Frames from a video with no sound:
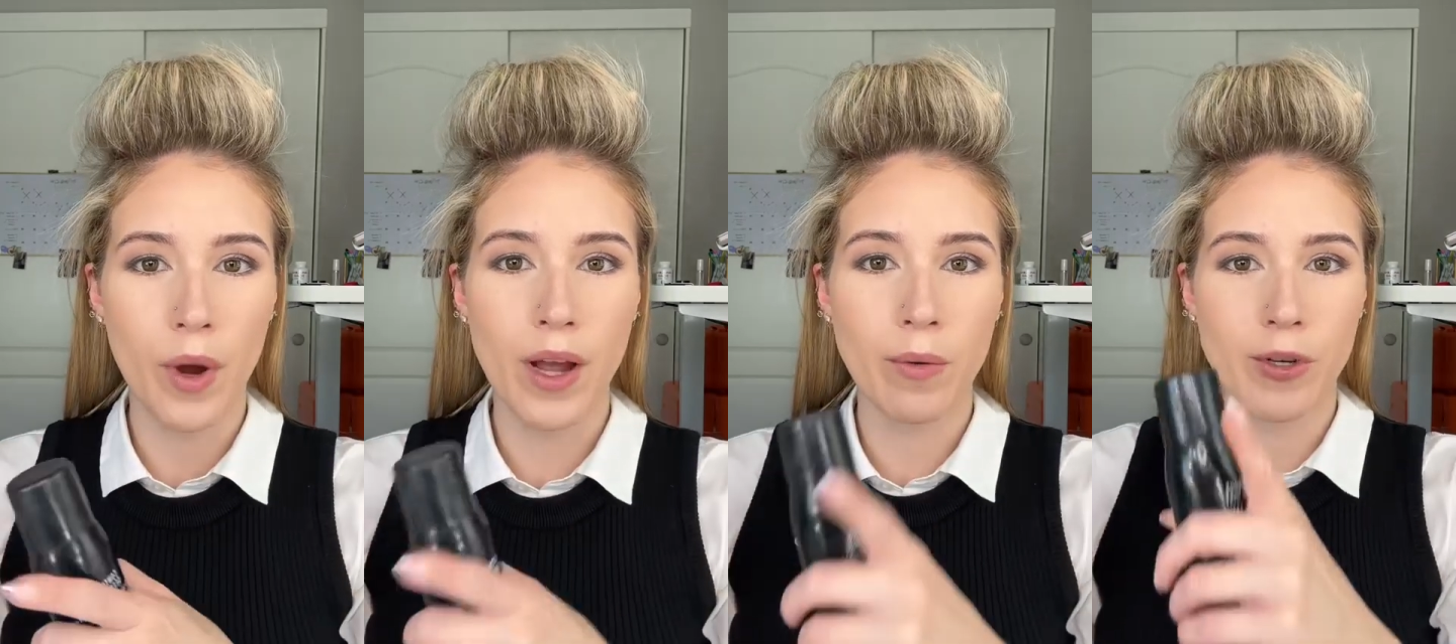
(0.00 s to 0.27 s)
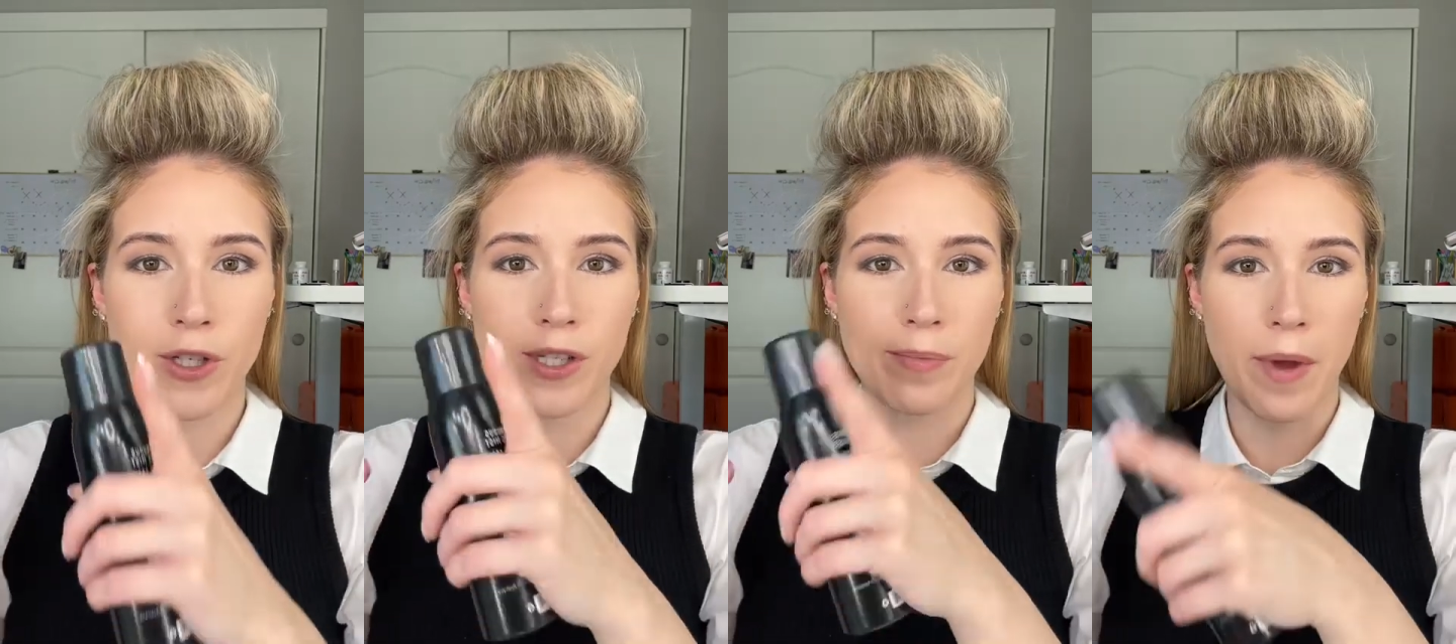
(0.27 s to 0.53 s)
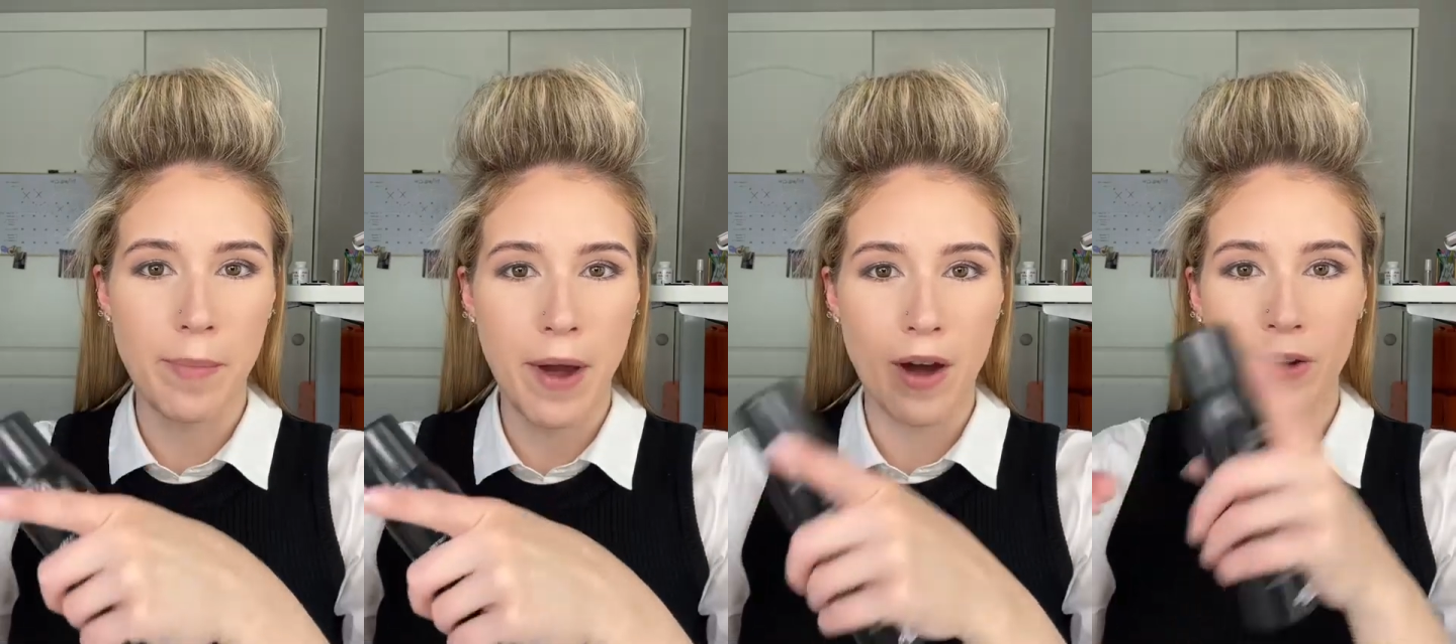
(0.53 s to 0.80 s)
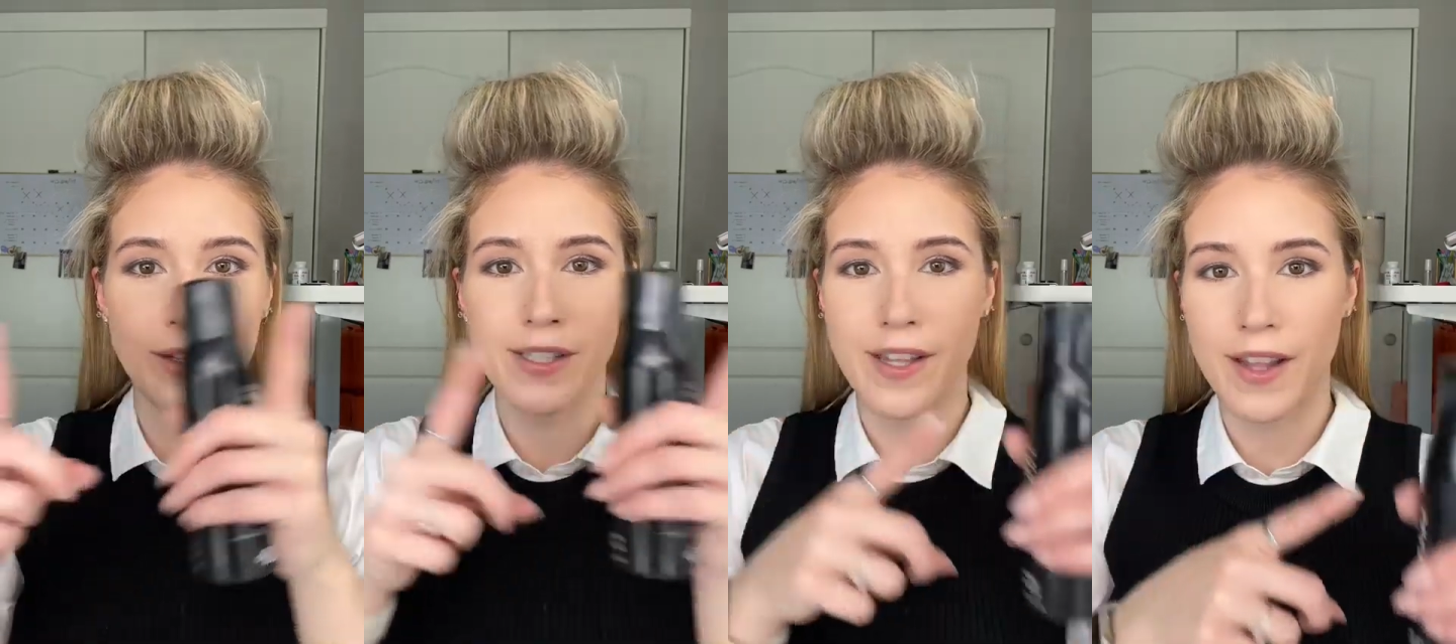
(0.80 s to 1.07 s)
which is my
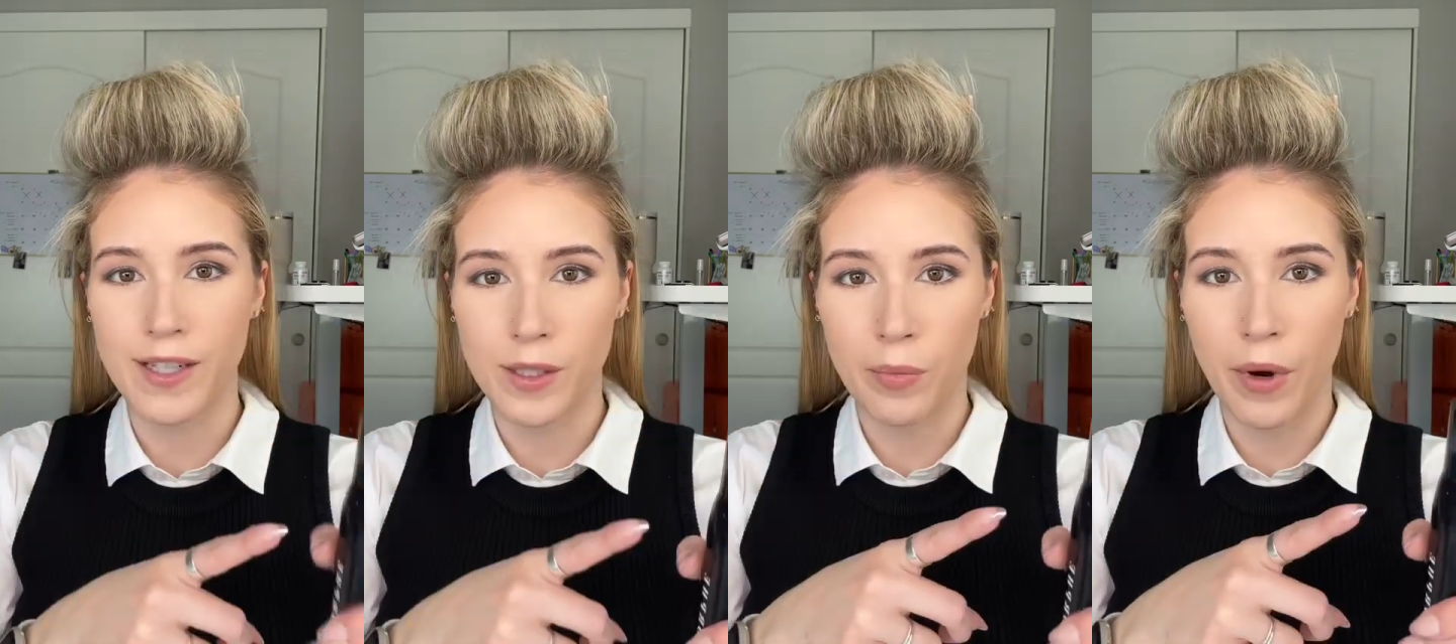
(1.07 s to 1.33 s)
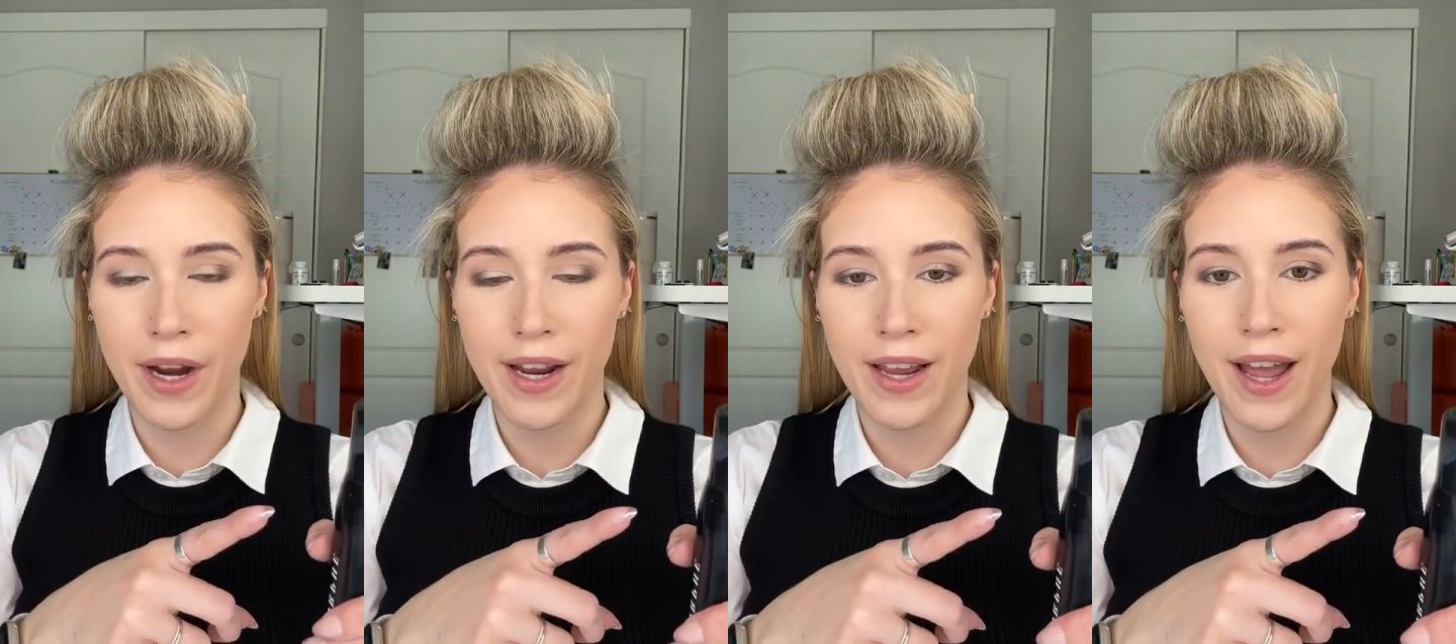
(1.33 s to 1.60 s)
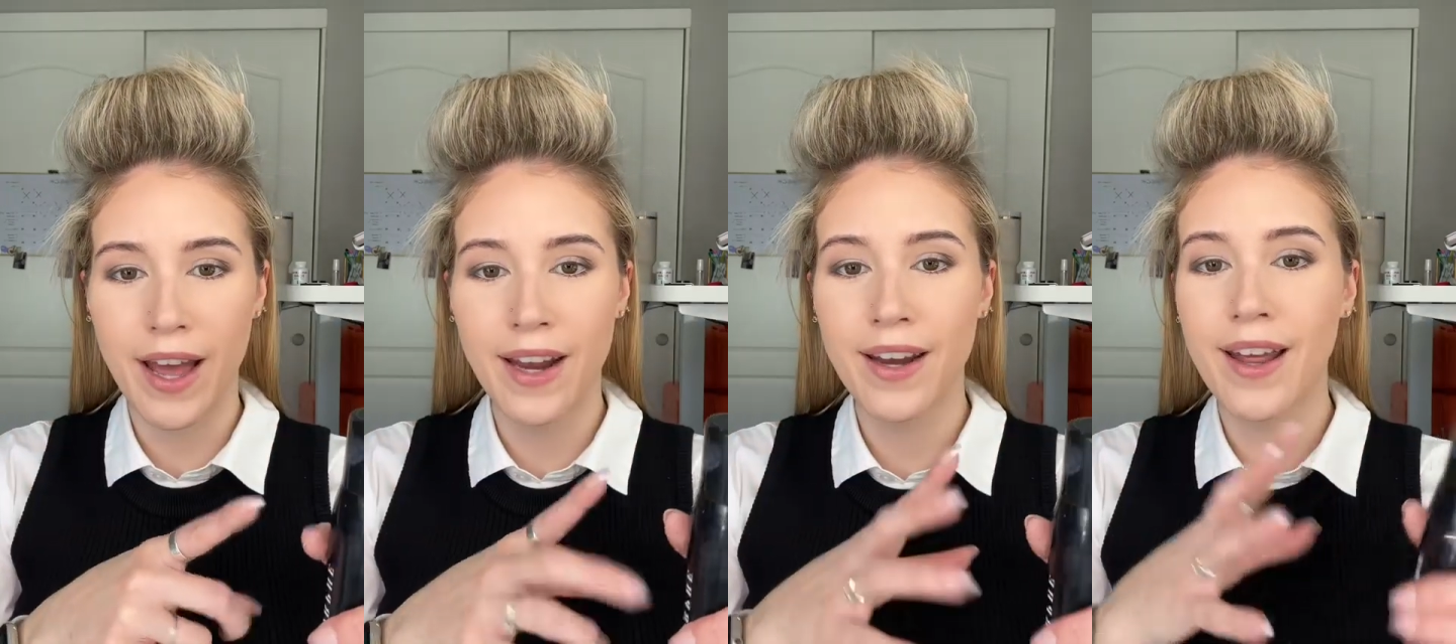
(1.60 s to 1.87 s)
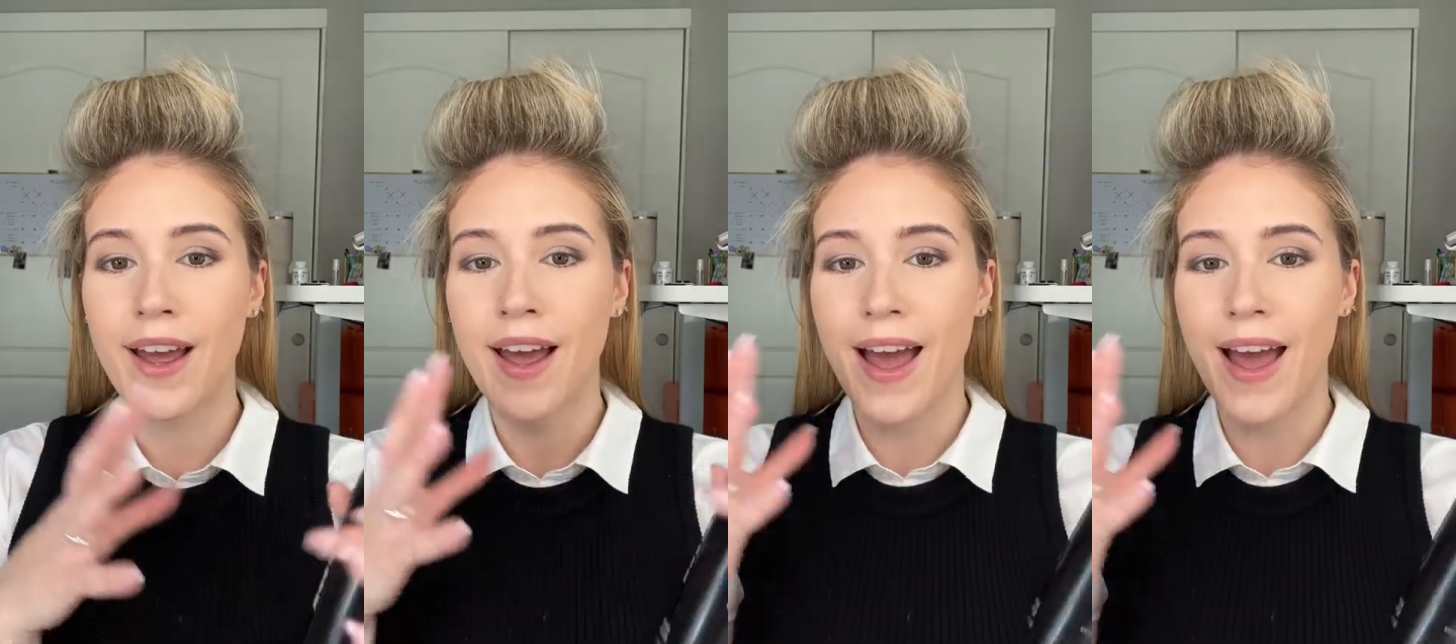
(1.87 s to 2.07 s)
powders and then spray again,